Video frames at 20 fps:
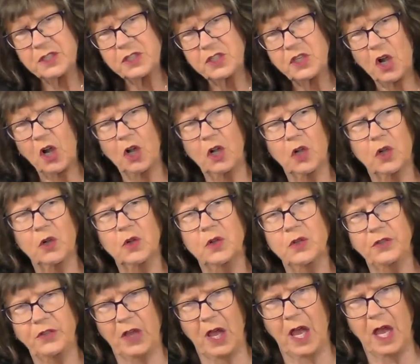darker
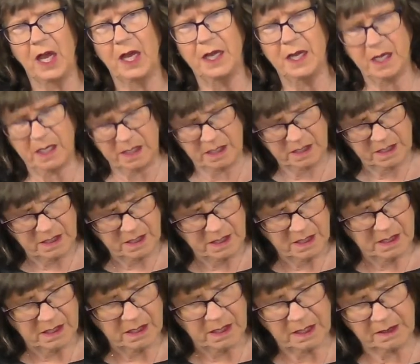side
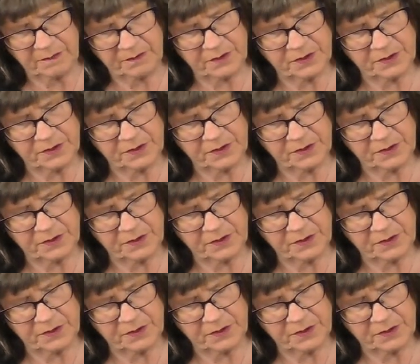of the